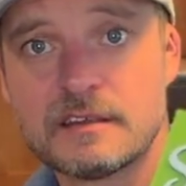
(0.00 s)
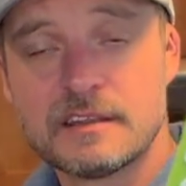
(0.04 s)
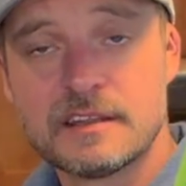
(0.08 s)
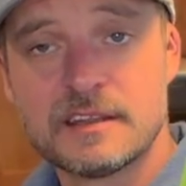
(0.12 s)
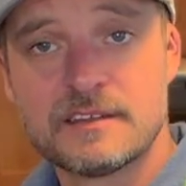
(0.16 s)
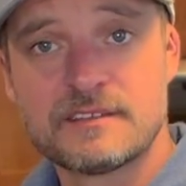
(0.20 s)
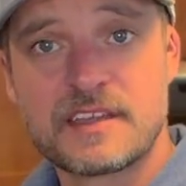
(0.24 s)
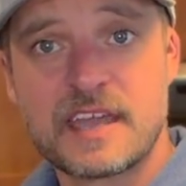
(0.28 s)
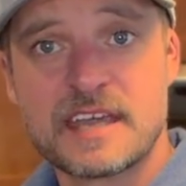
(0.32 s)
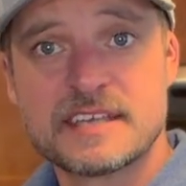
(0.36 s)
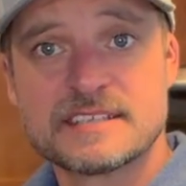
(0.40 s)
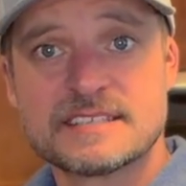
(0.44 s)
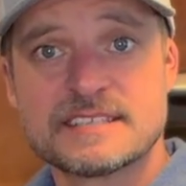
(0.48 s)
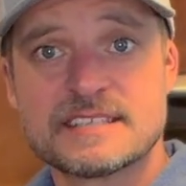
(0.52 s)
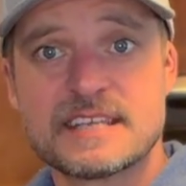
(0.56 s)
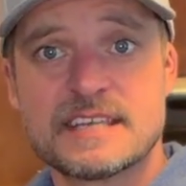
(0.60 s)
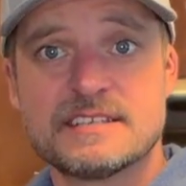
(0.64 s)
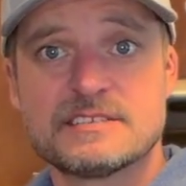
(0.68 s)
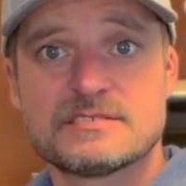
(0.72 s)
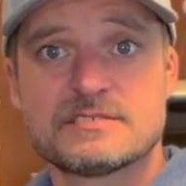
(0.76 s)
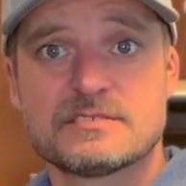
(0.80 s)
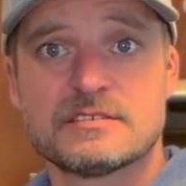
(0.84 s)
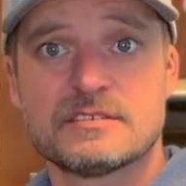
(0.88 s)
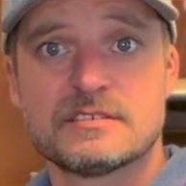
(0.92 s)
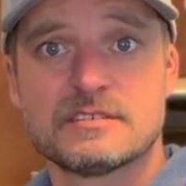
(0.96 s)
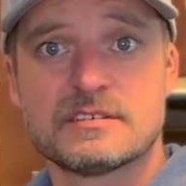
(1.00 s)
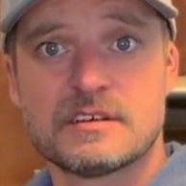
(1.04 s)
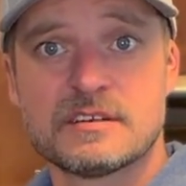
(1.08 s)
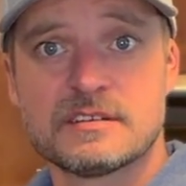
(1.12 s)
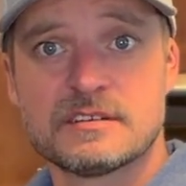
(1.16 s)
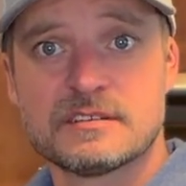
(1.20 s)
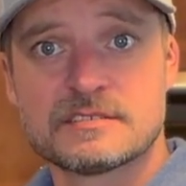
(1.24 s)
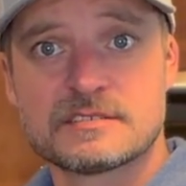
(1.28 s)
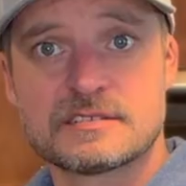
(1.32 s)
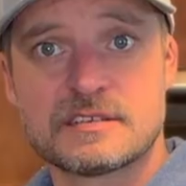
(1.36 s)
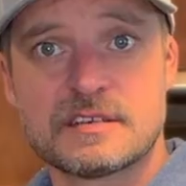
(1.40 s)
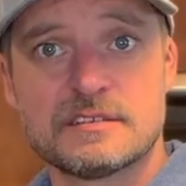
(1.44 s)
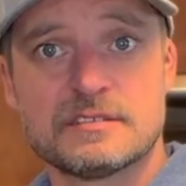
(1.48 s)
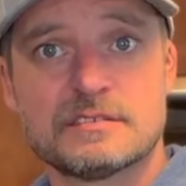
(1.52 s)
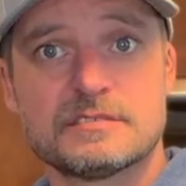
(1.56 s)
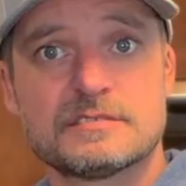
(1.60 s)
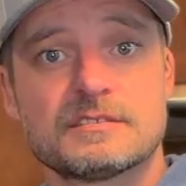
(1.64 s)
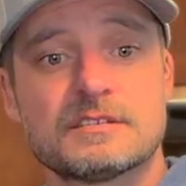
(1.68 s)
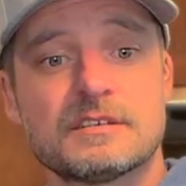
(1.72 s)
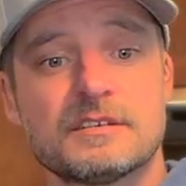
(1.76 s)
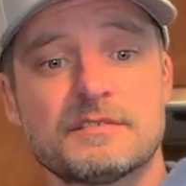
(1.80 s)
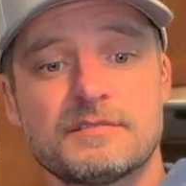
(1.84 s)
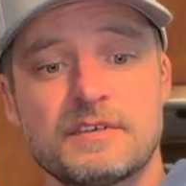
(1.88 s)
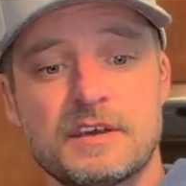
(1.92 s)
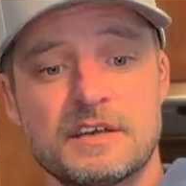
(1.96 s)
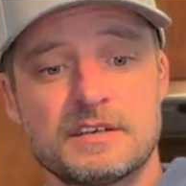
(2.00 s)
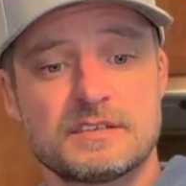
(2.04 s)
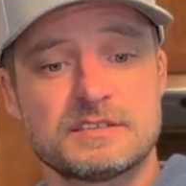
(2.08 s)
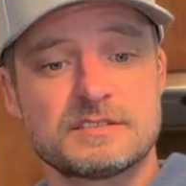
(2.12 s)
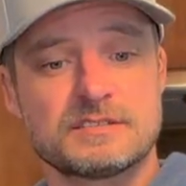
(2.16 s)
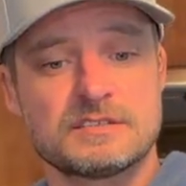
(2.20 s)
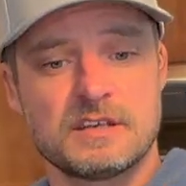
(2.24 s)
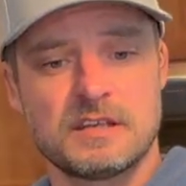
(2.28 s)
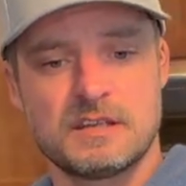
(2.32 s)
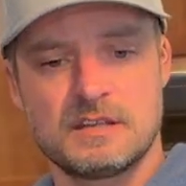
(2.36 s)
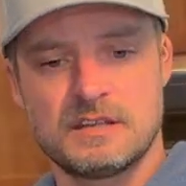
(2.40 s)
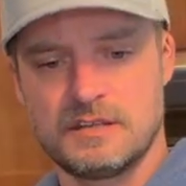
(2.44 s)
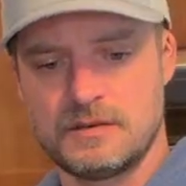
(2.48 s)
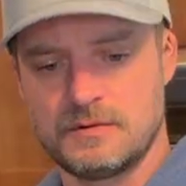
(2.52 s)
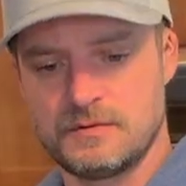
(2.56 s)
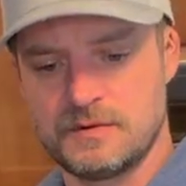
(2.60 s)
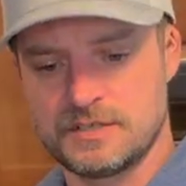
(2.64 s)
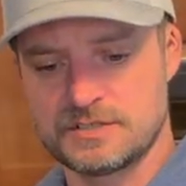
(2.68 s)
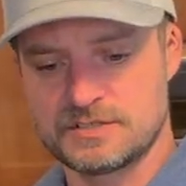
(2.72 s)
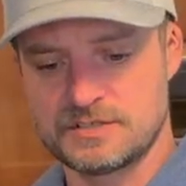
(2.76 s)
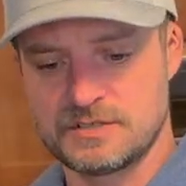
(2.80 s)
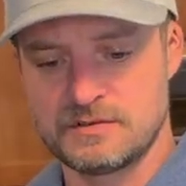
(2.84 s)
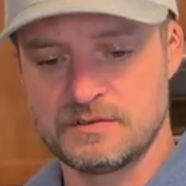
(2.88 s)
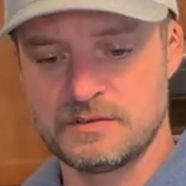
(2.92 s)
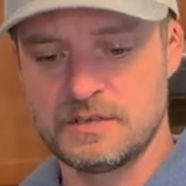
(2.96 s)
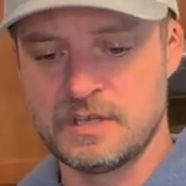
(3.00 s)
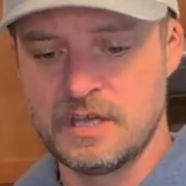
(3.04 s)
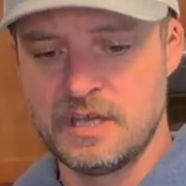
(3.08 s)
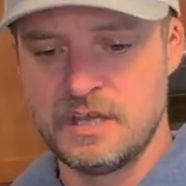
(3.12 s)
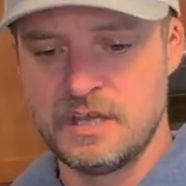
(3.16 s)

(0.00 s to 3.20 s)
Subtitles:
They've got Caesar and all this other stuff. I just like the original.